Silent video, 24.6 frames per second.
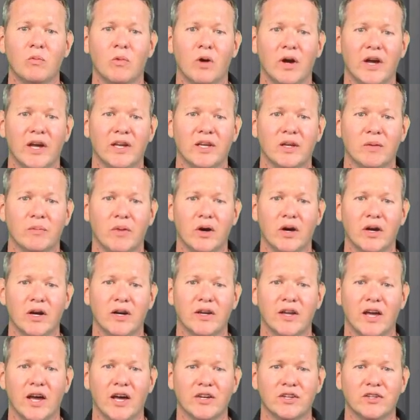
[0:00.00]
One way to
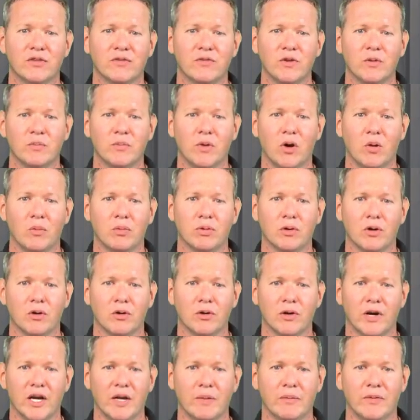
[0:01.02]
monetize your football
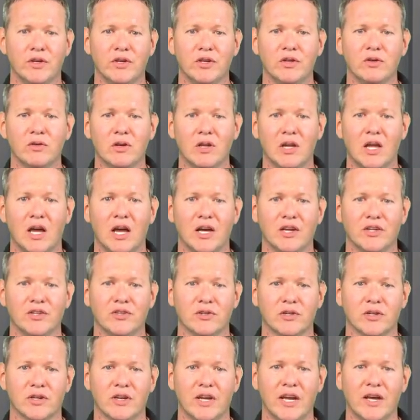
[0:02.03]
program and
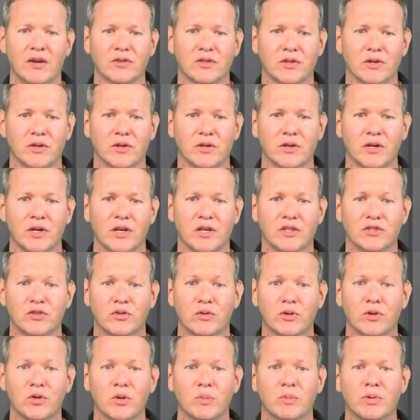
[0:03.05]
utilize your announcer
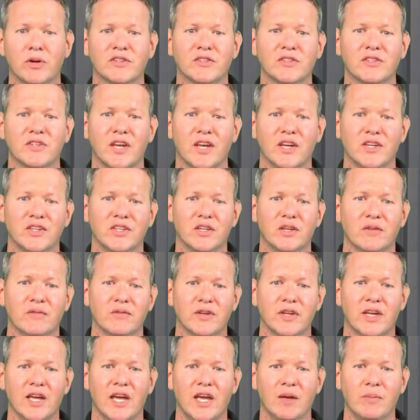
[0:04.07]
is through the
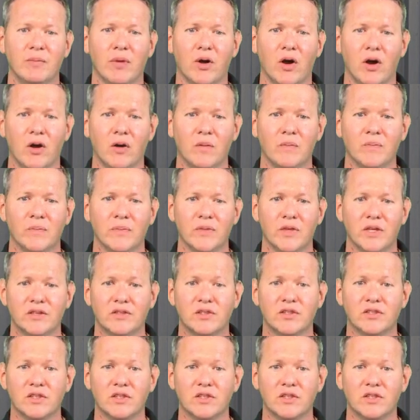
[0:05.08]
presentation of a game ball.